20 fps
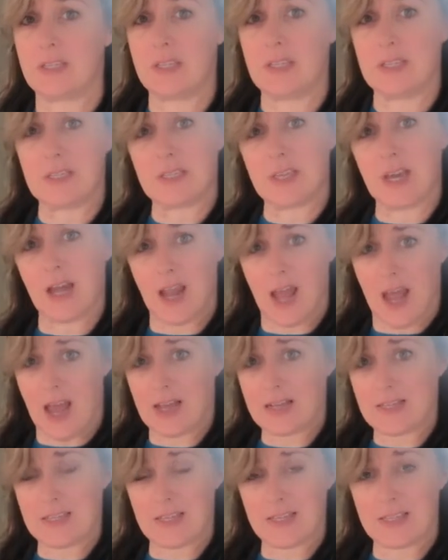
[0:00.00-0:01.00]
he's got
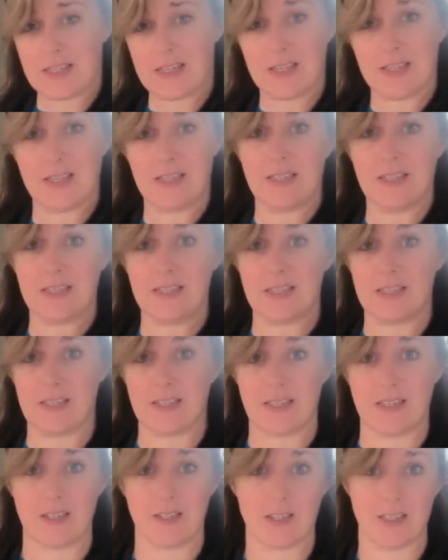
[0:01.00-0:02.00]
access to things
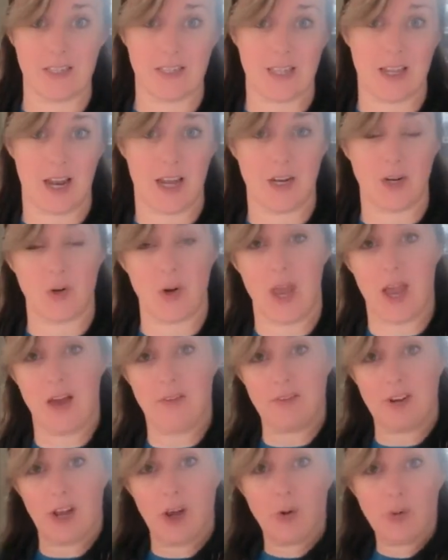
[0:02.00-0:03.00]
necessarily that I don't have,
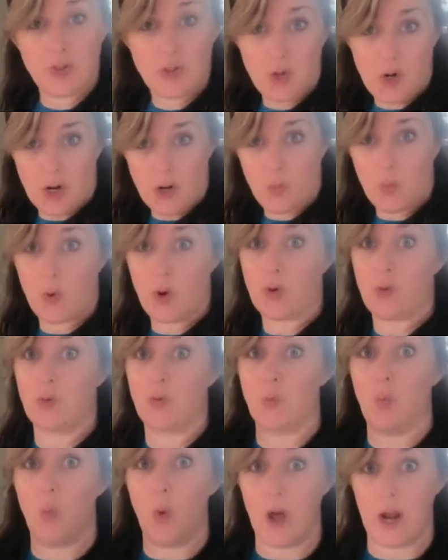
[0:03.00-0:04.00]
and I always try to work with
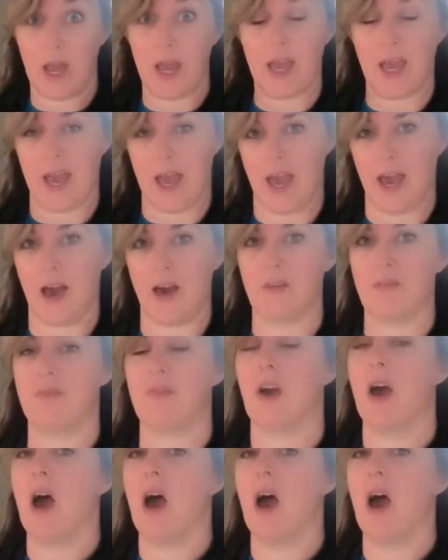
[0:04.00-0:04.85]
what I have.